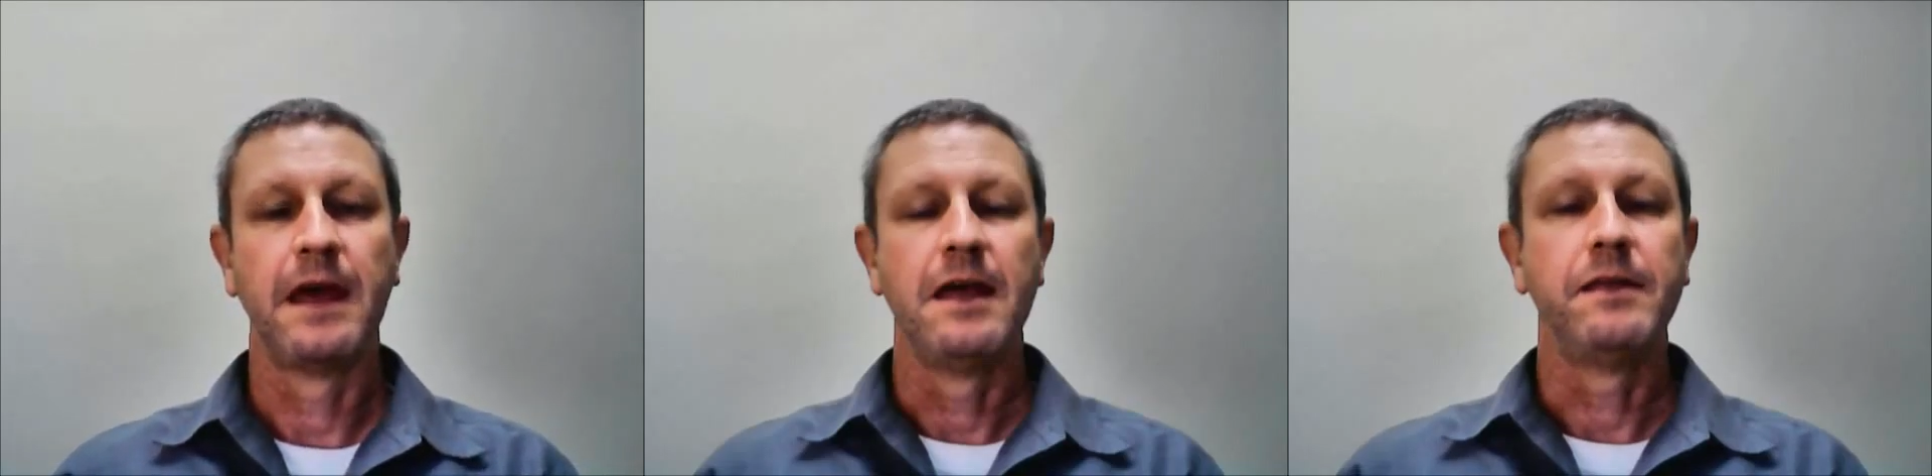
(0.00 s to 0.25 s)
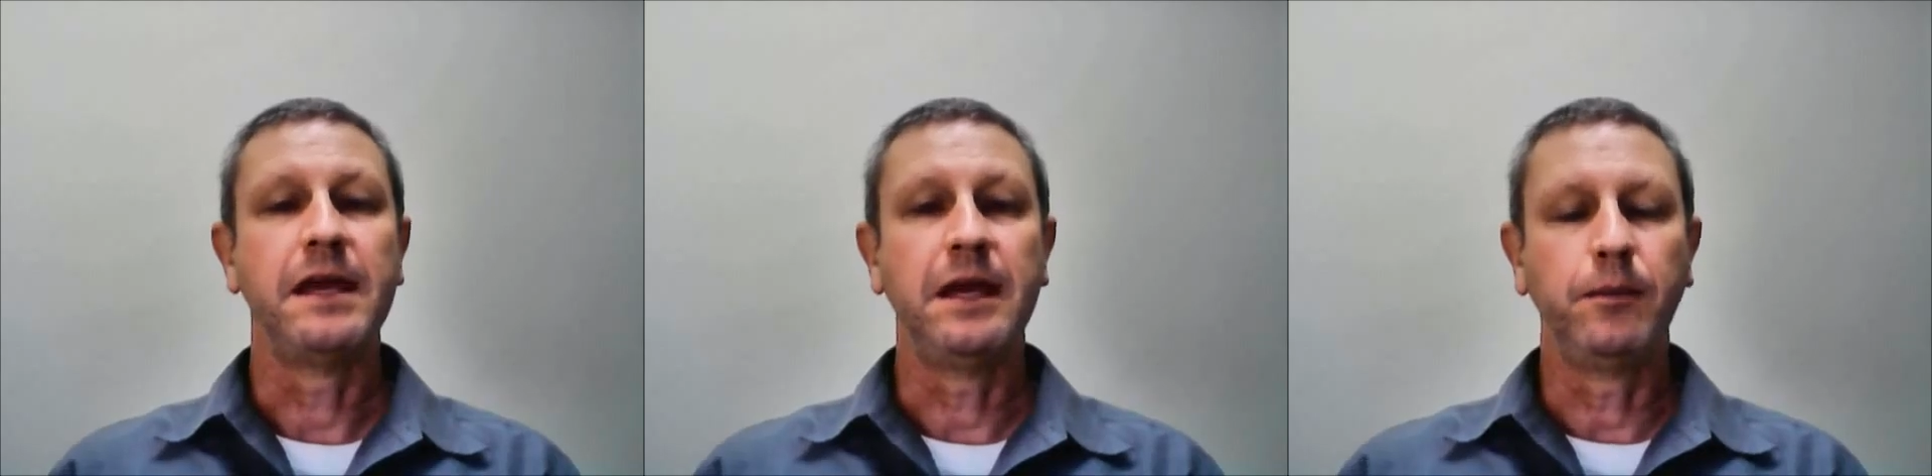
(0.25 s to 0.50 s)

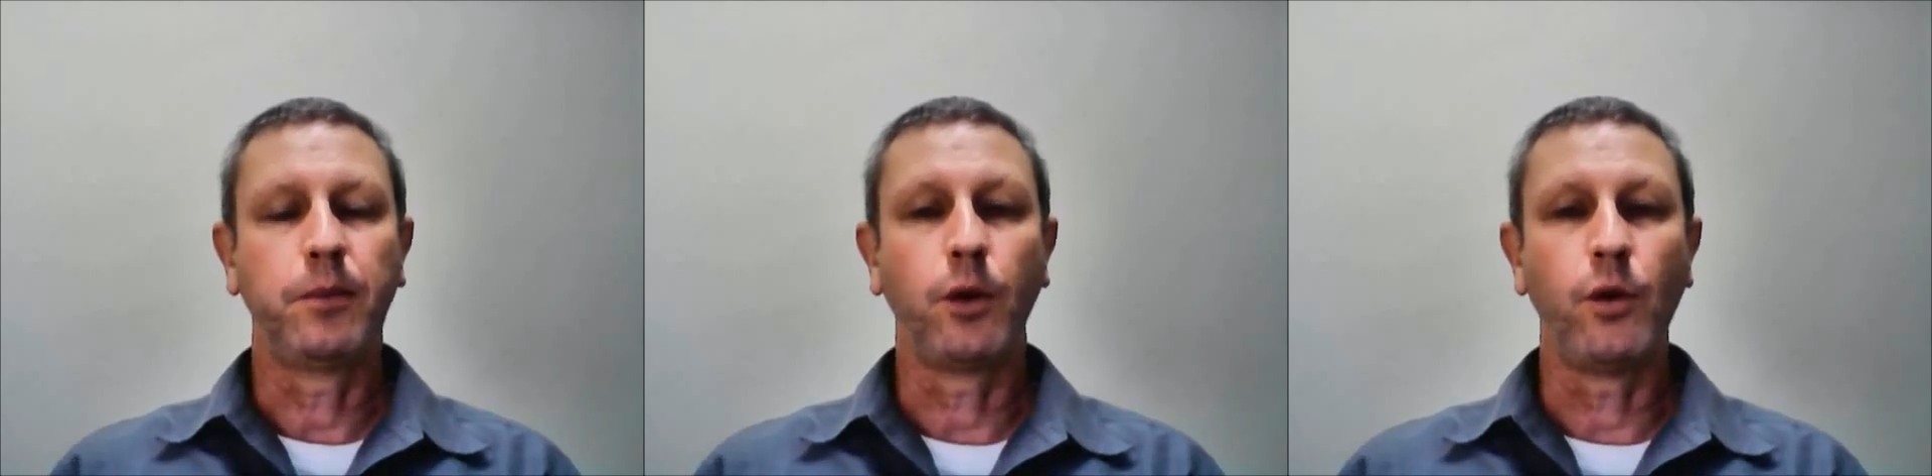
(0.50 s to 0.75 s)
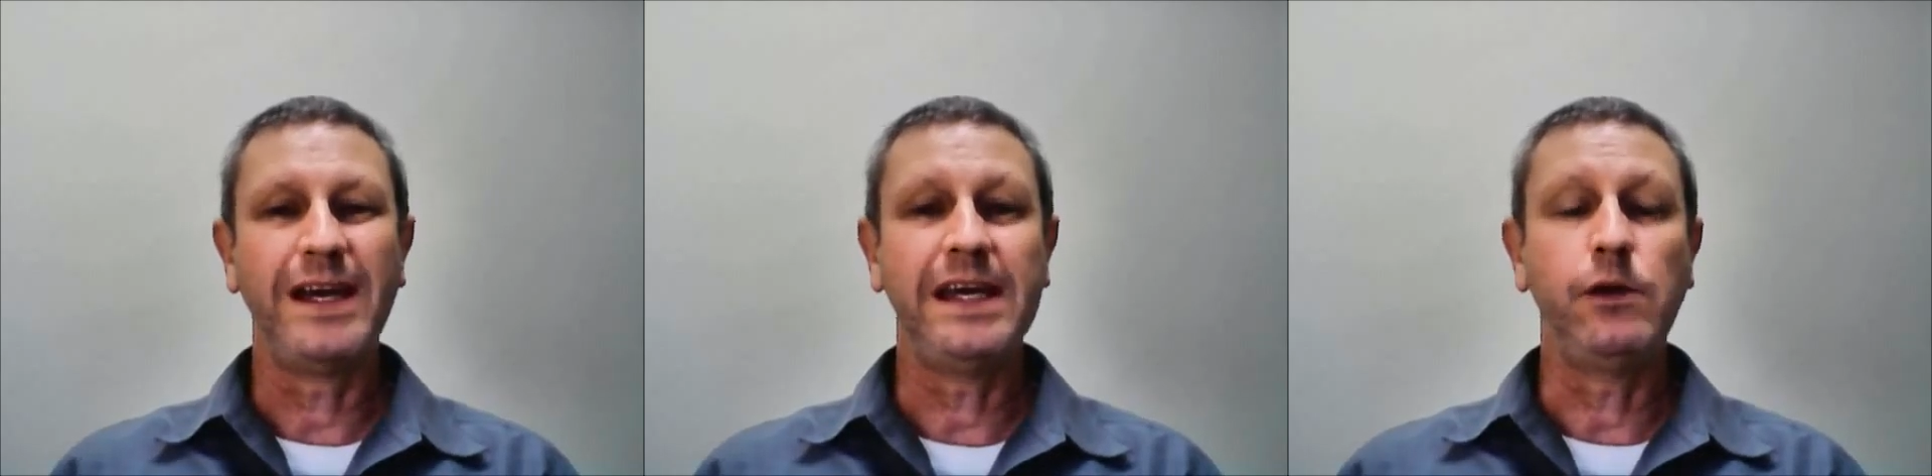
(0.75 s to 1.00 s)
The
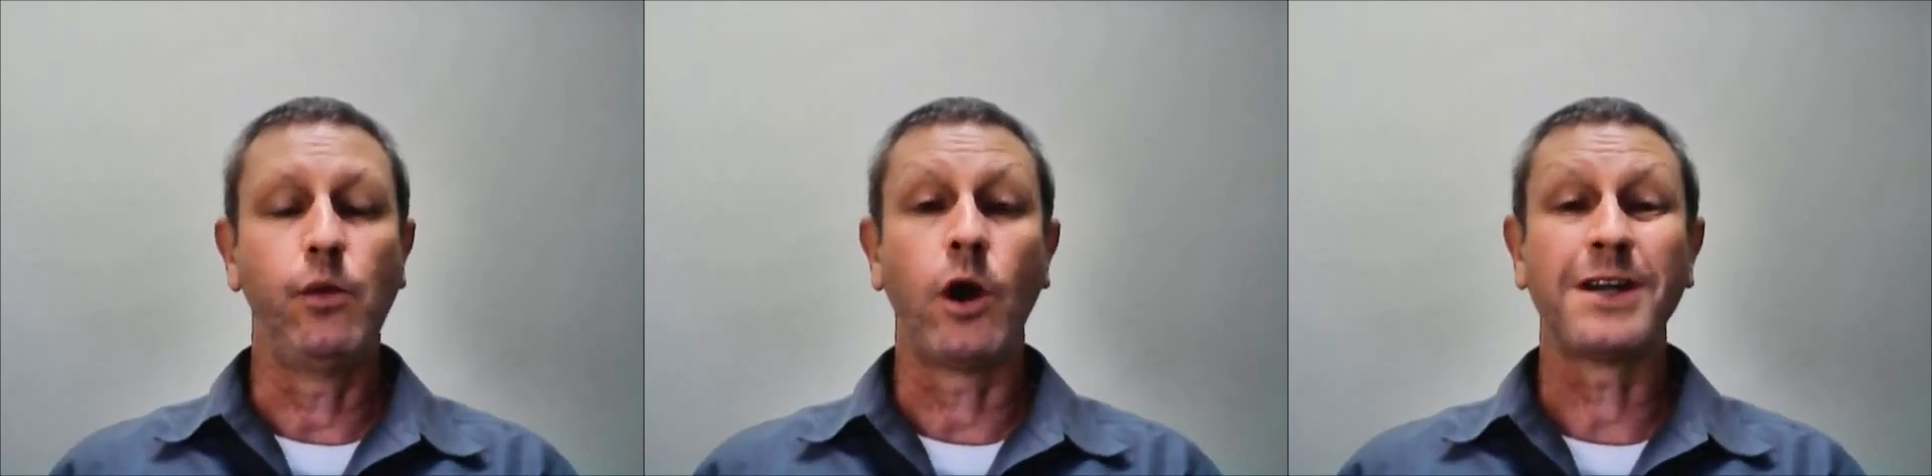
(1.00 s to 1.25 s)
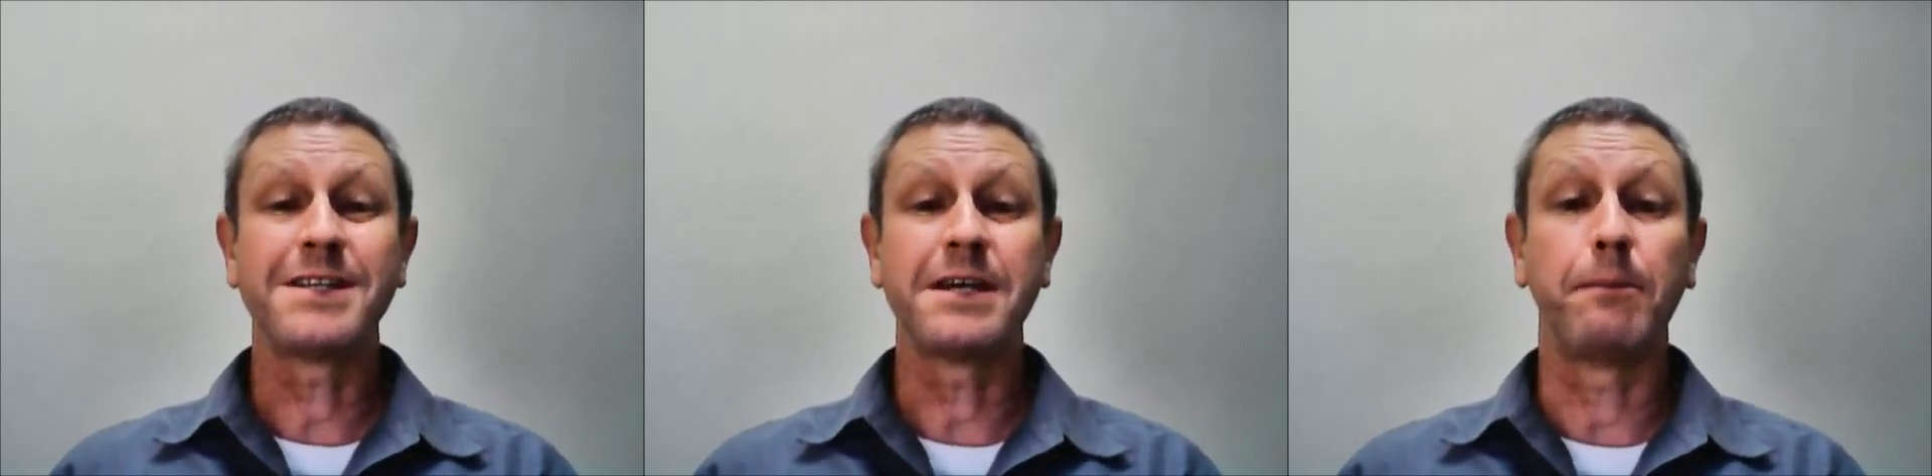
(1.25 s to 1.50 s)
employee
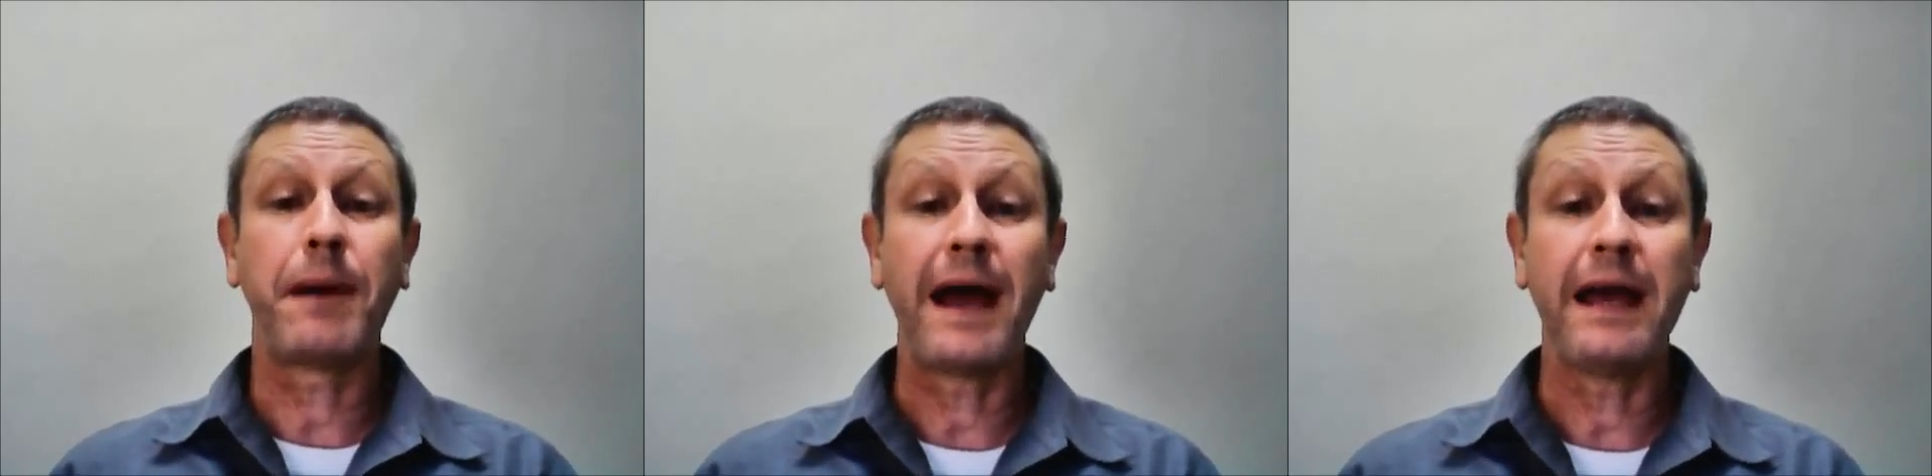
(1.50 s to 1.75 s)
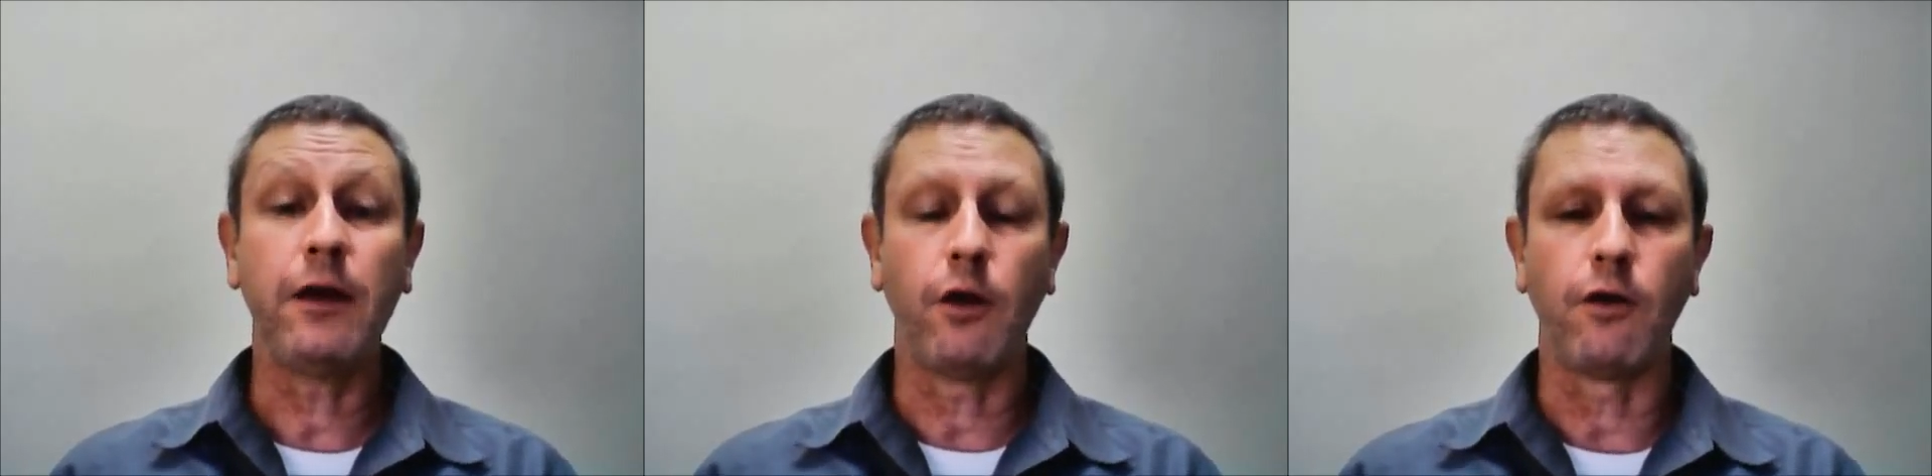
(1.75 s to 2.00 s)
wants a
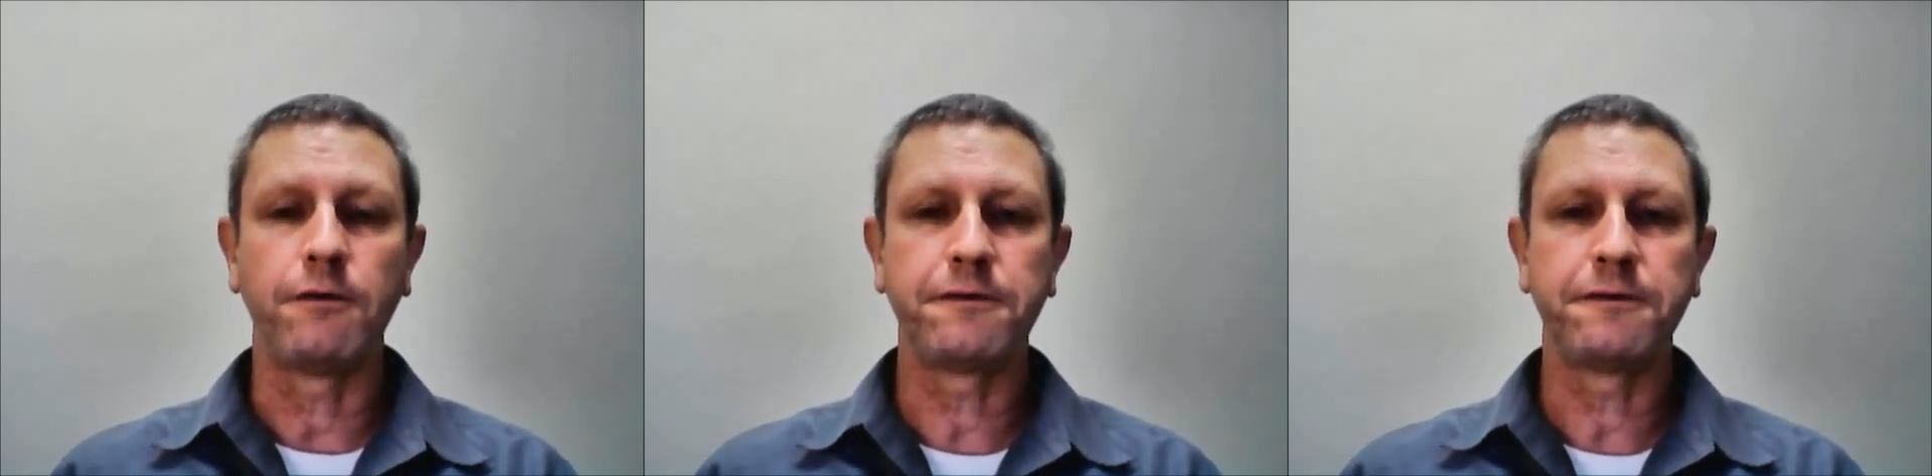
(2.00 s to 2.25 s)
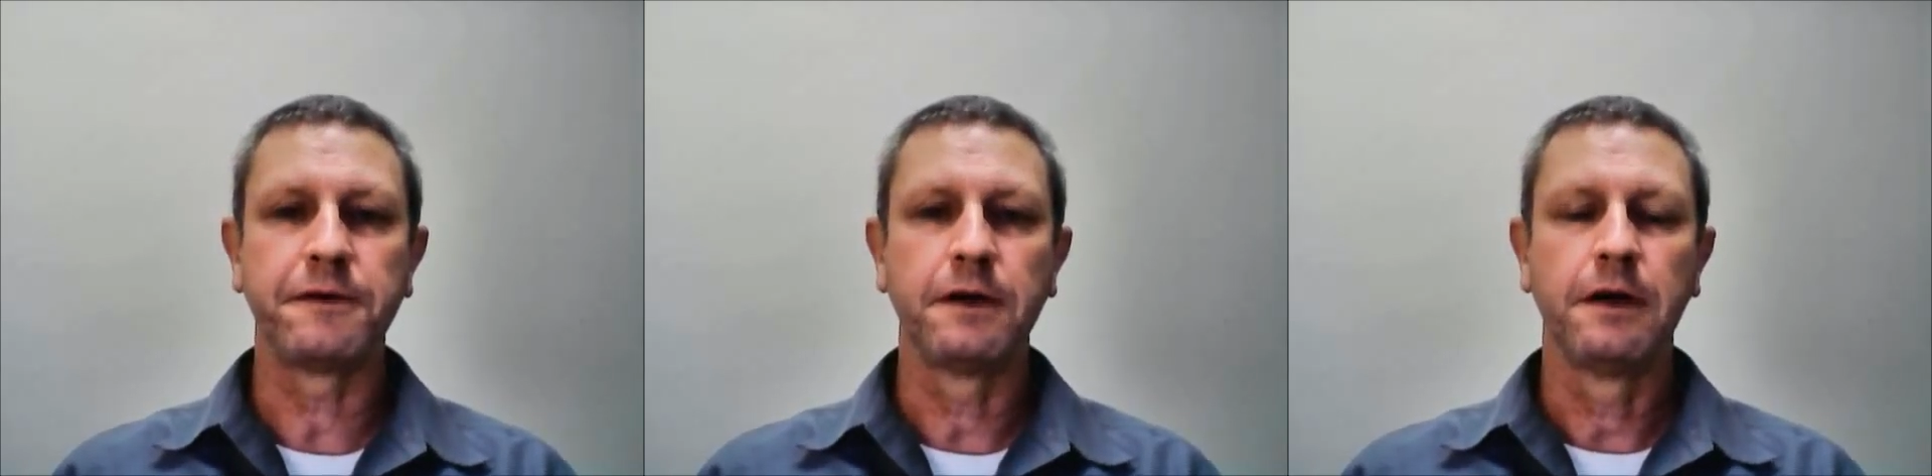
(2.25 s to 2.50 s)
payoff